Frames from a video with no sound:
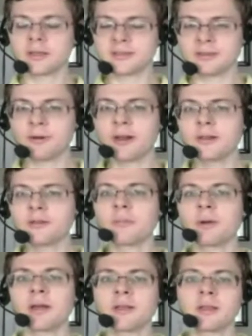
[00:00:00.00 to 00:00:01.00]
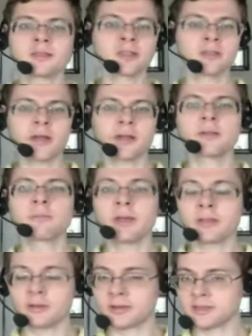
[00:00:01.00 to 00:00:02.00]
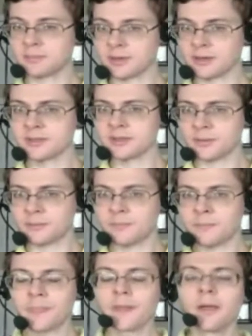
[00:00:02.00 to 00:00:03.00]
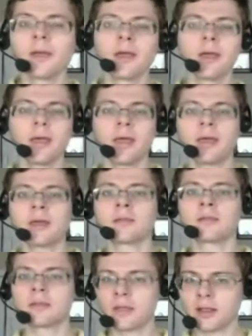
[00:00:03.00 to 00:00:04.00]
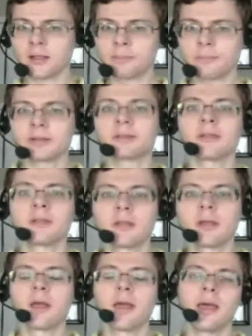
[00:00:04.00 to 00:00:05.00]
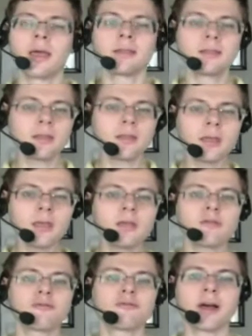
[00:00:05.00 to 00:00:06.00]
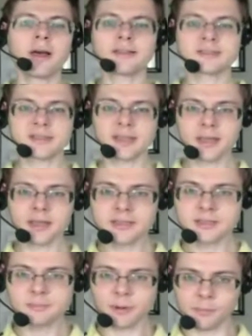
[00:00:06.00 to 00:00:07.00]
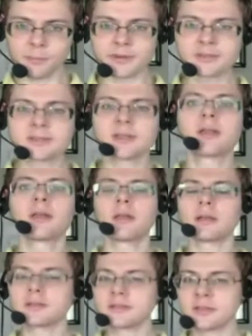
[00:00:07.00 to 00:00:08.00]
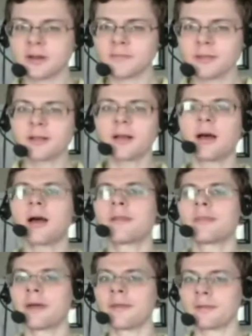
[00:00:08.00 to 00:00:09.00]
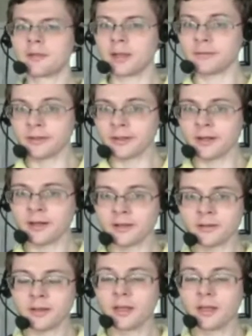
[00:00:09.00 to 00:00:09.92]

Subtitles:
as a friend of mine is a United Methodist minister, and Caleb Pitkin. And he finds his purpose in serving God and in loving God.